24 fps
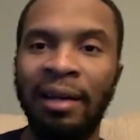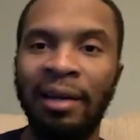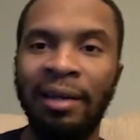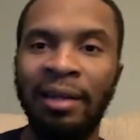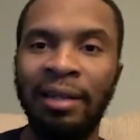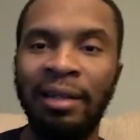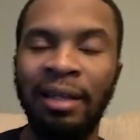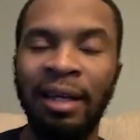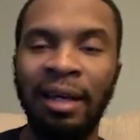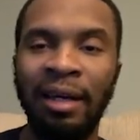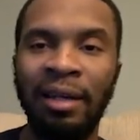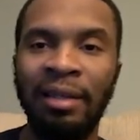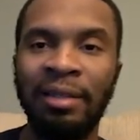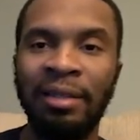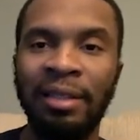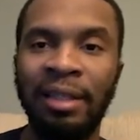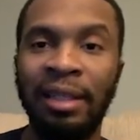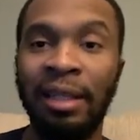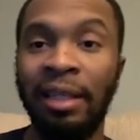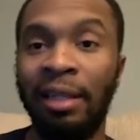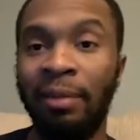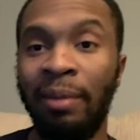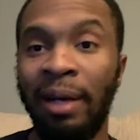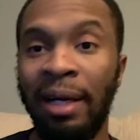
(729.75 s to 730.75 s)
yeah,
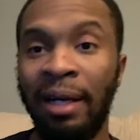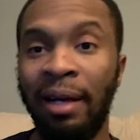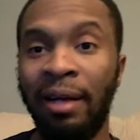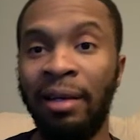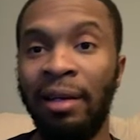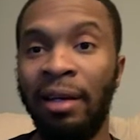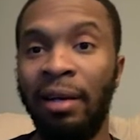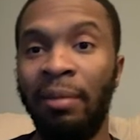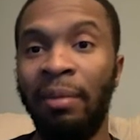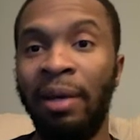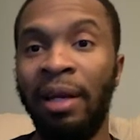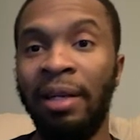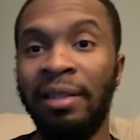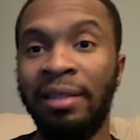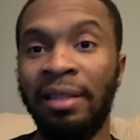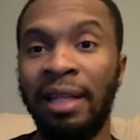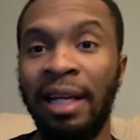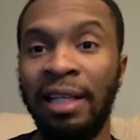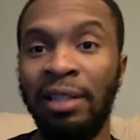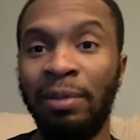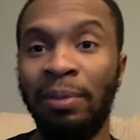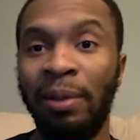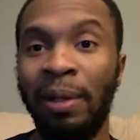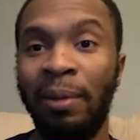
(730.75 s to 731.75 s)
to anybody out there that made the
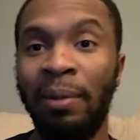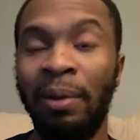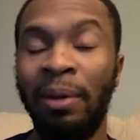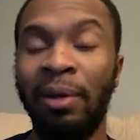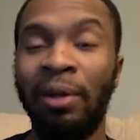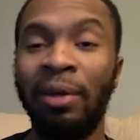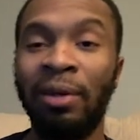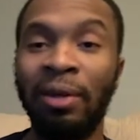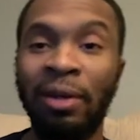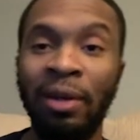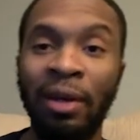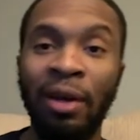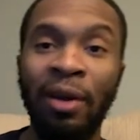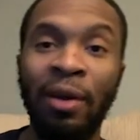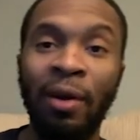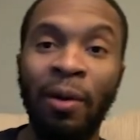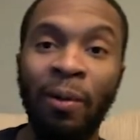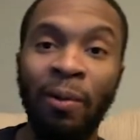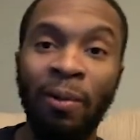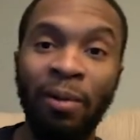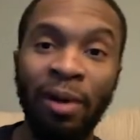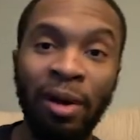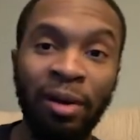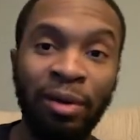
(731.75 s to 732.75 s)
/playmaker,
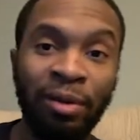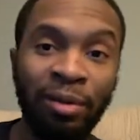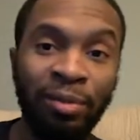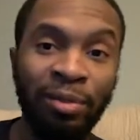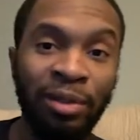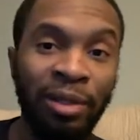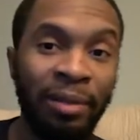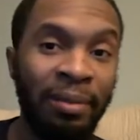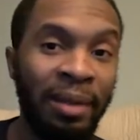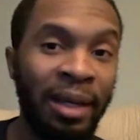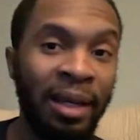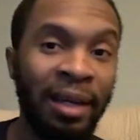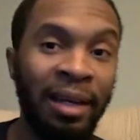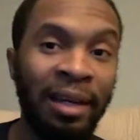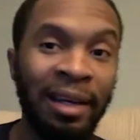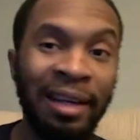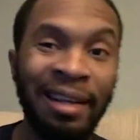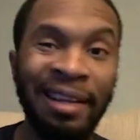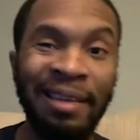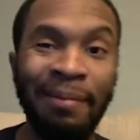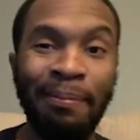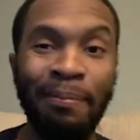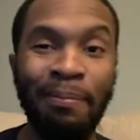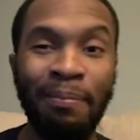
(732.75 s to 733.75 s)
welcome to making
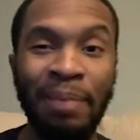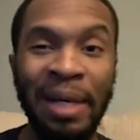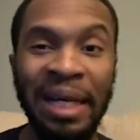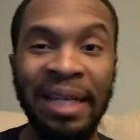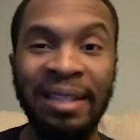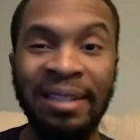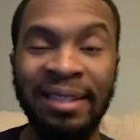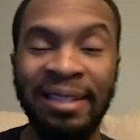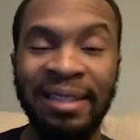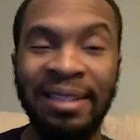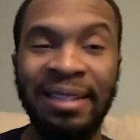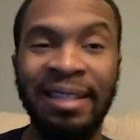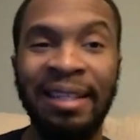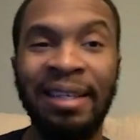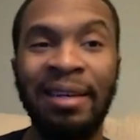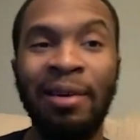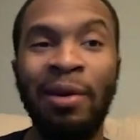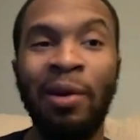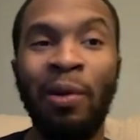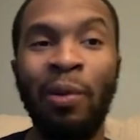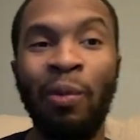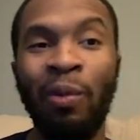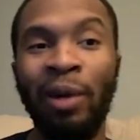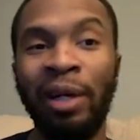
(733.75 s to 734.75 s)
the best,
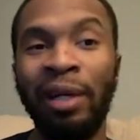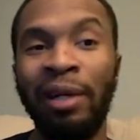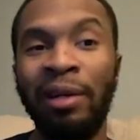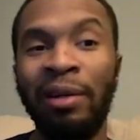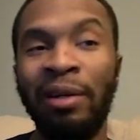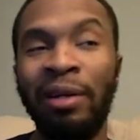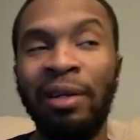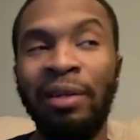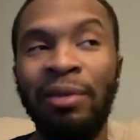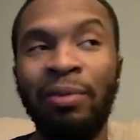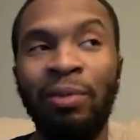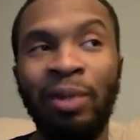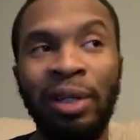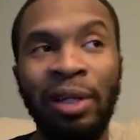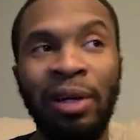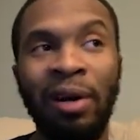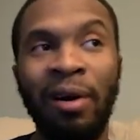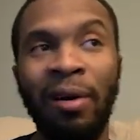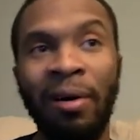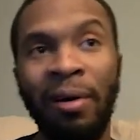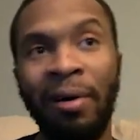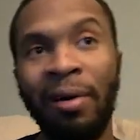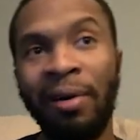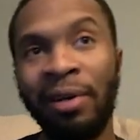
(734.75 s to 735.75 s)
one of the
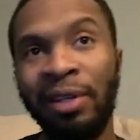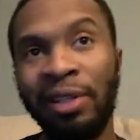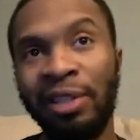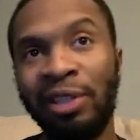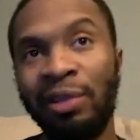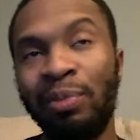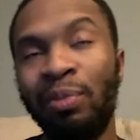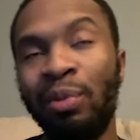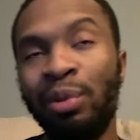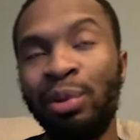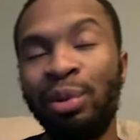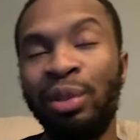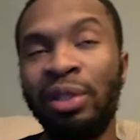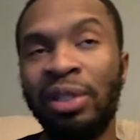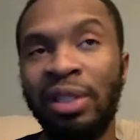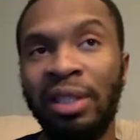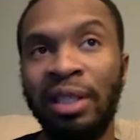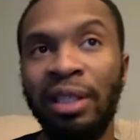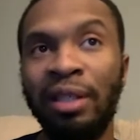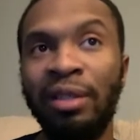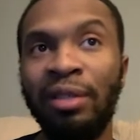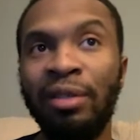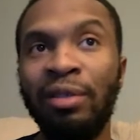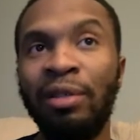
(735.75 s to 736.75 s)
hardest, most
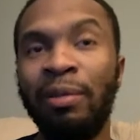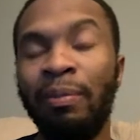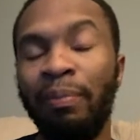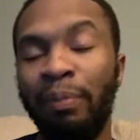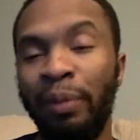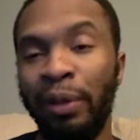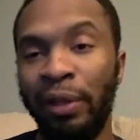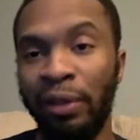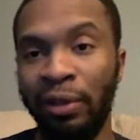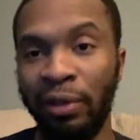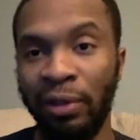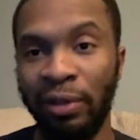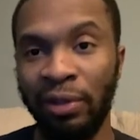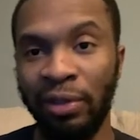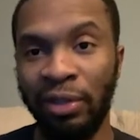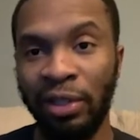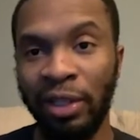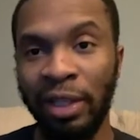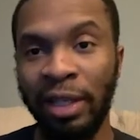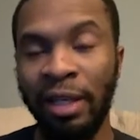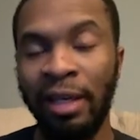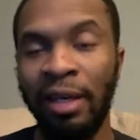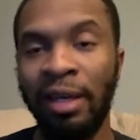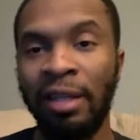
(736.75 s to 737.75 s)
skilled
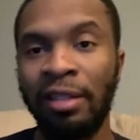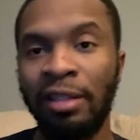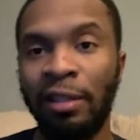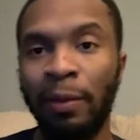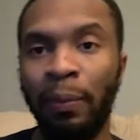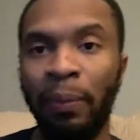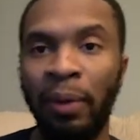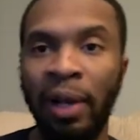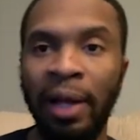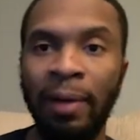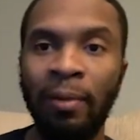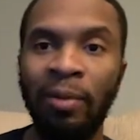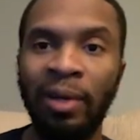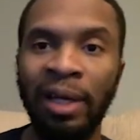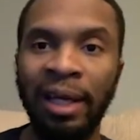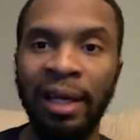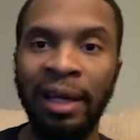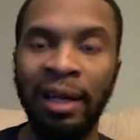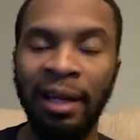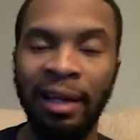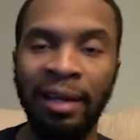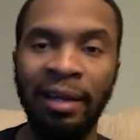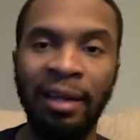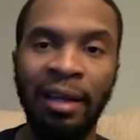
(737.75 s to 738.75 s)
builds to play
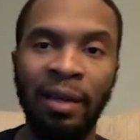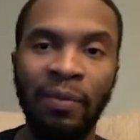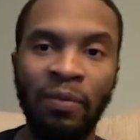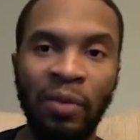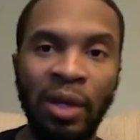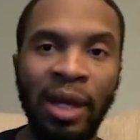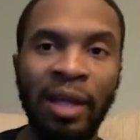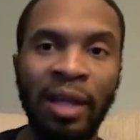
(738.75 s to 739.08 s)
with in NBA